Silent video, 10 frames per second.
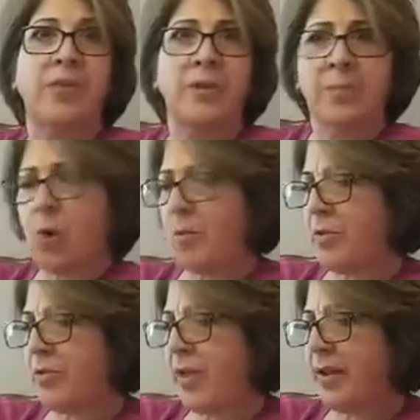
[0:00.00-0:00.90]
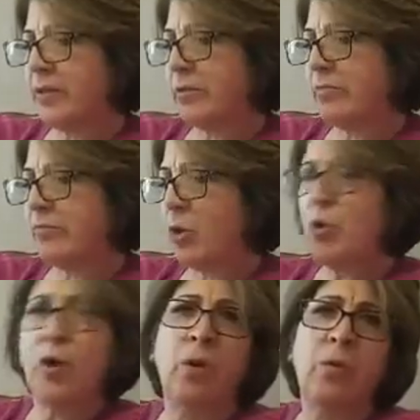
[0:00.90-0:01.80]
purple things. You
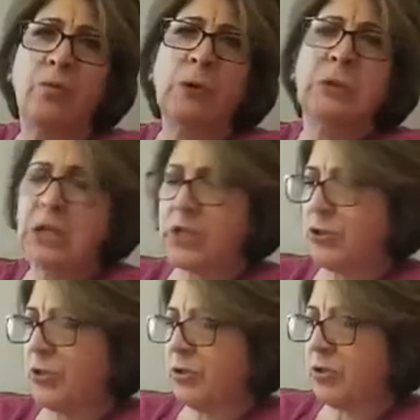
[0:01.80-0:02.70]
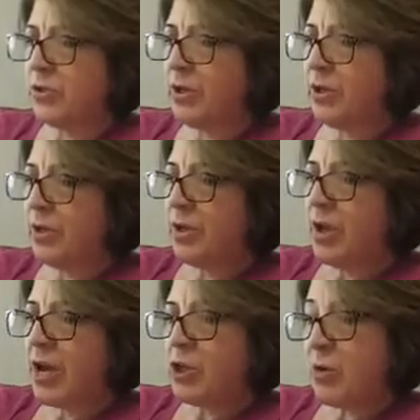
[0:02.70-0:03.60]
know, those clusters.
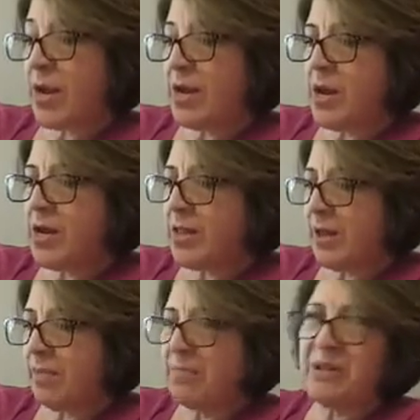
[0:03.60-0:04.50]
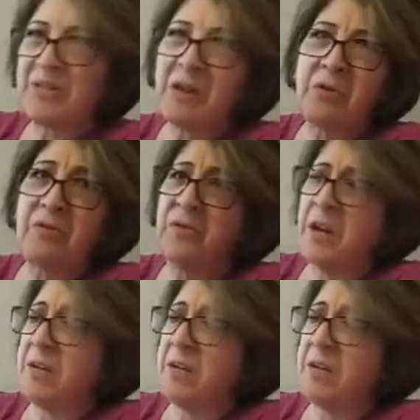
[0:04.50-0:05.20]
I tried eating them, but they were very